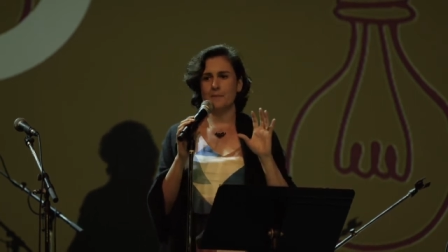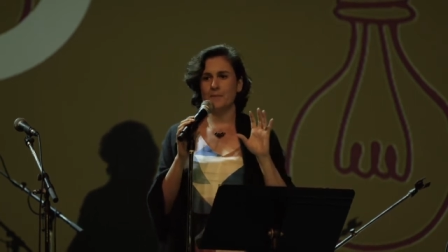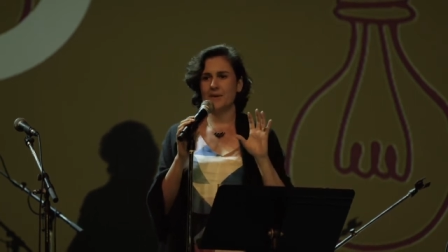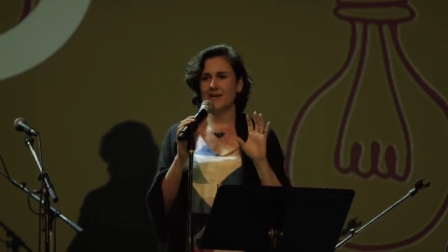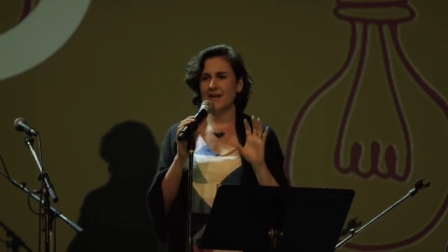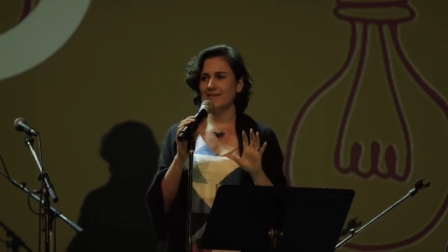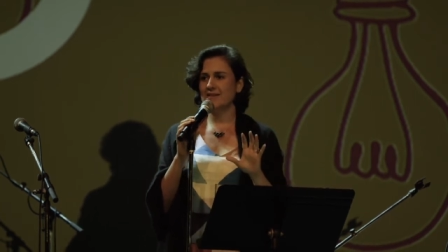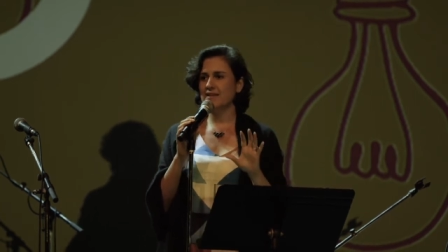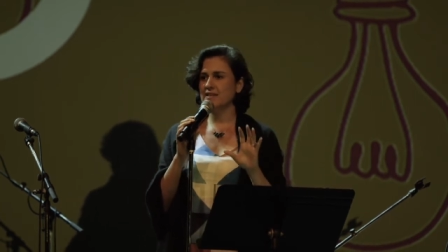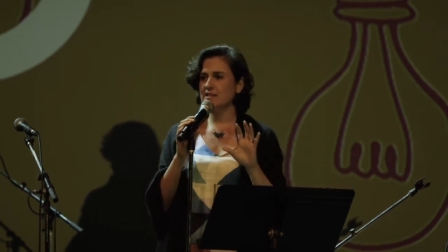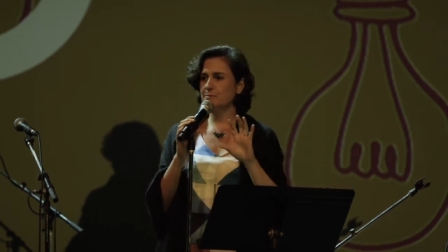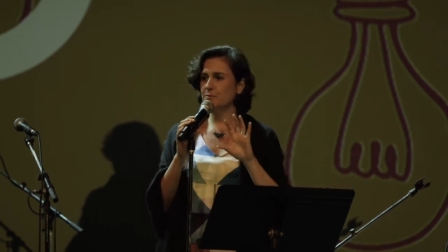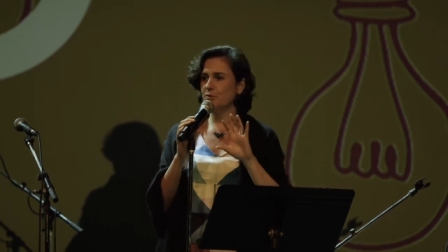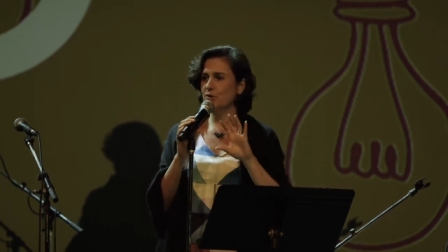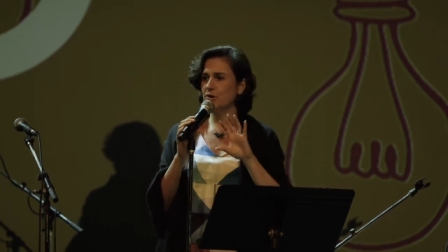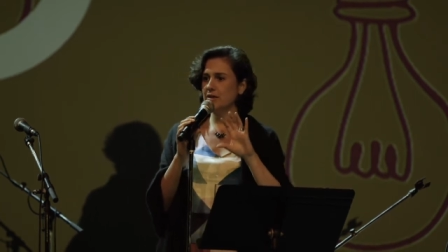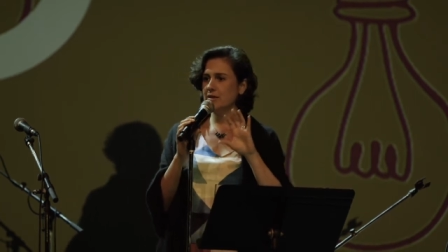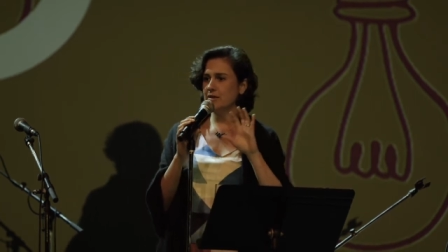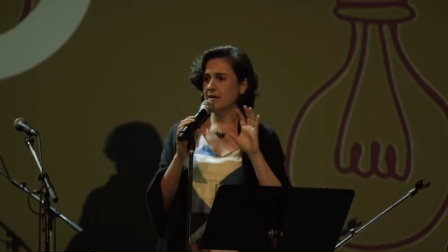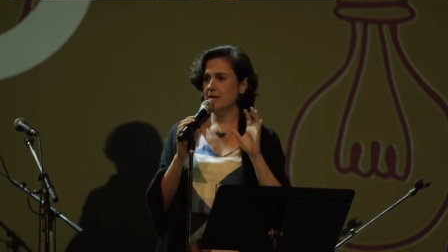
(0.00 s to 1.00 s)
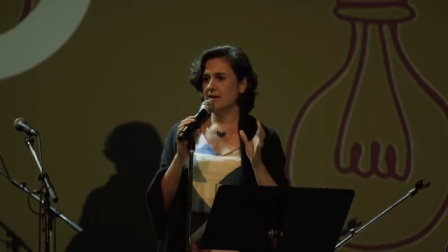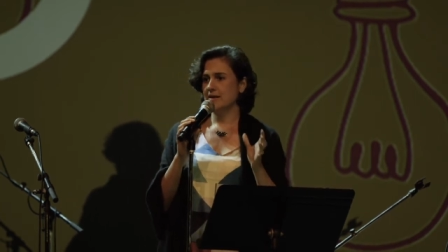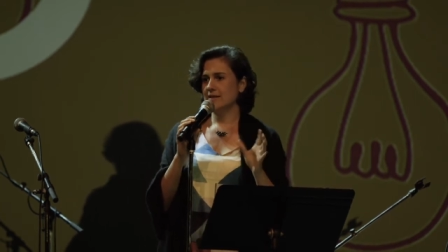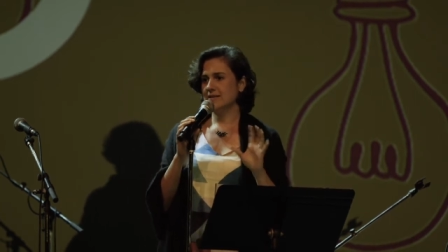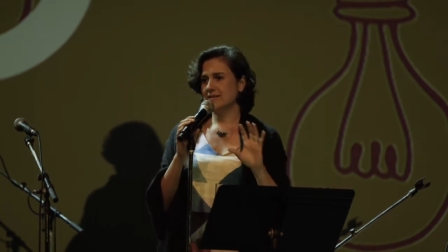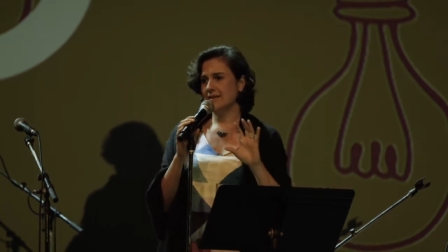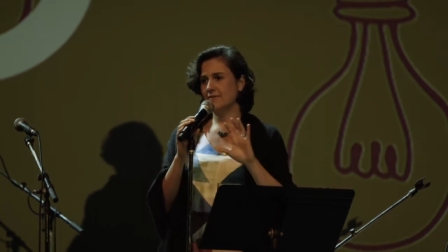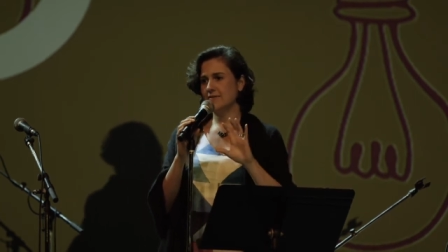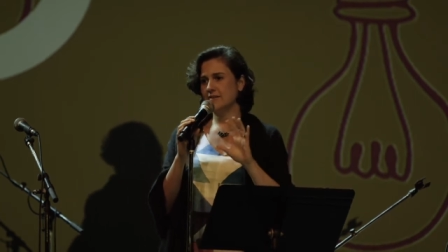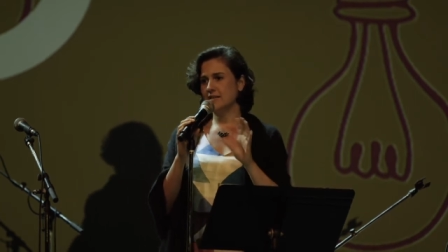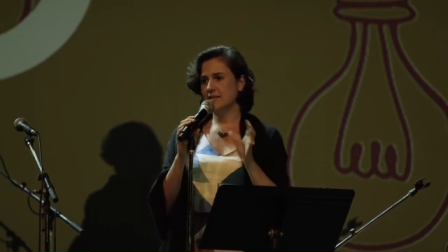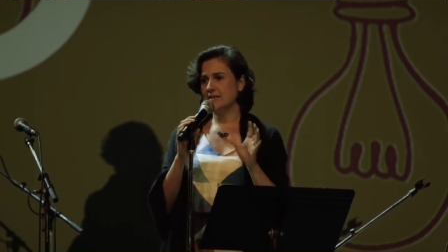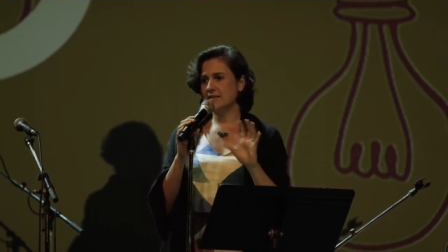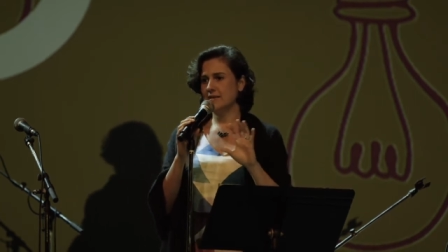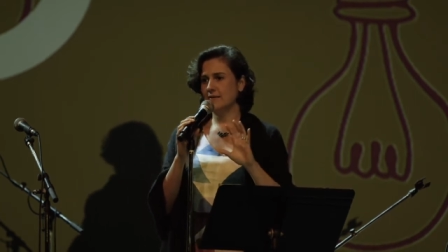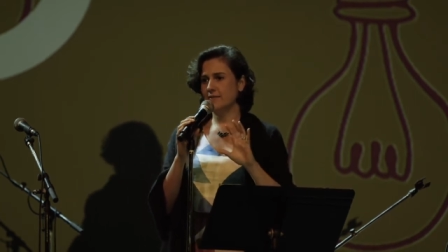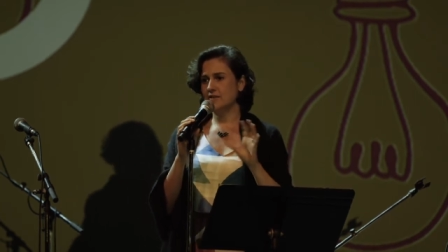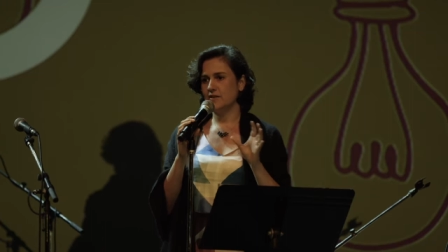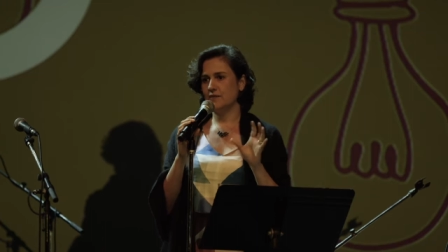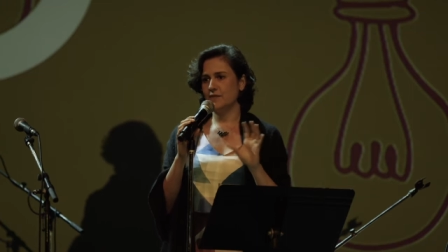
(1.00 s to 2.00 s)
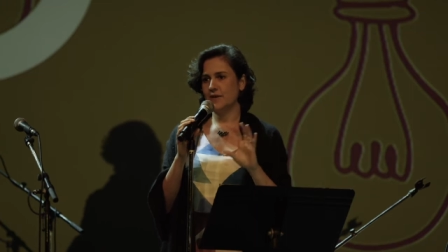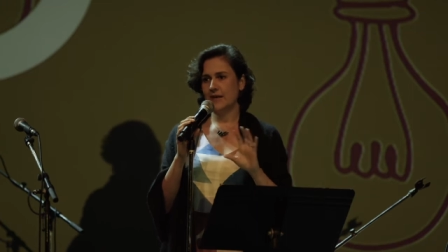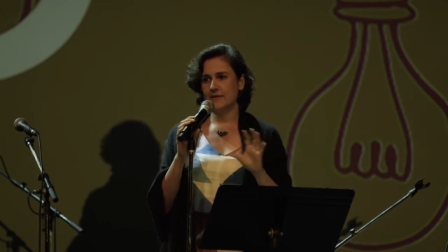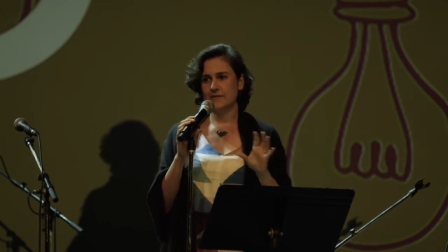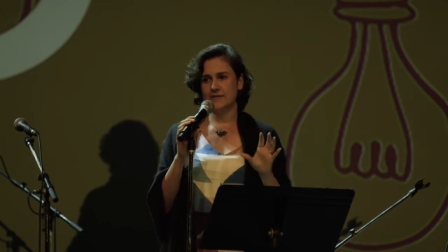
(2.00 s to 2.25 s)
But at this point, 1775,